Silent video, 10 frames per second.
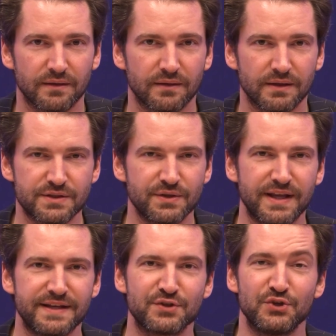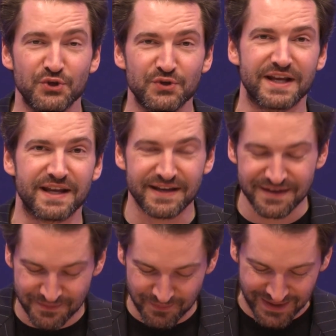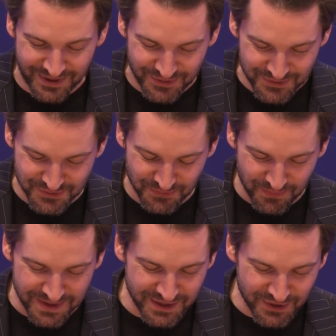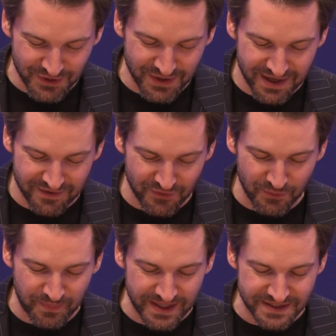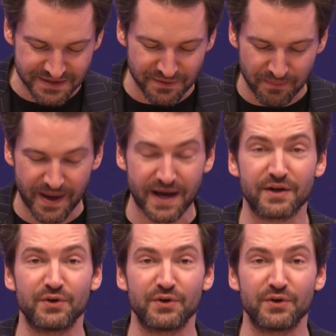And today is a new day because we're going to have a pitch by